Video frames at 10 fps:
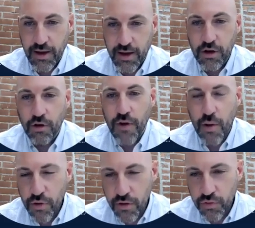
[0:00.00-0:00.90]
In
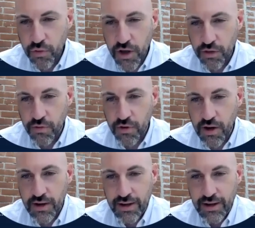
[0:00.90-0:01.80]
November of
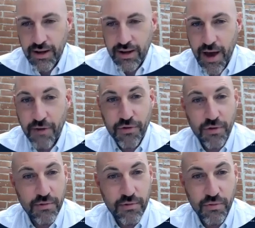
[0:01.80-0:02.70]
23,
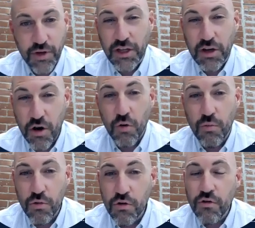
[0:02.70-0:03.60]
after really no
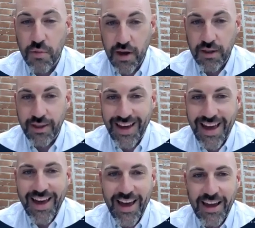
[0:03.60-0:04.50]
movement, the
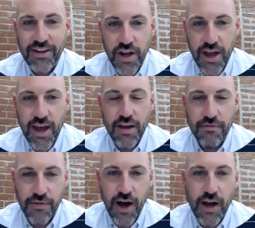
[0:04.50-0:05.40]

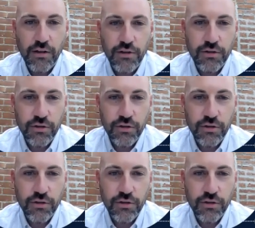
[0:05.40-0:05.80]
AHA files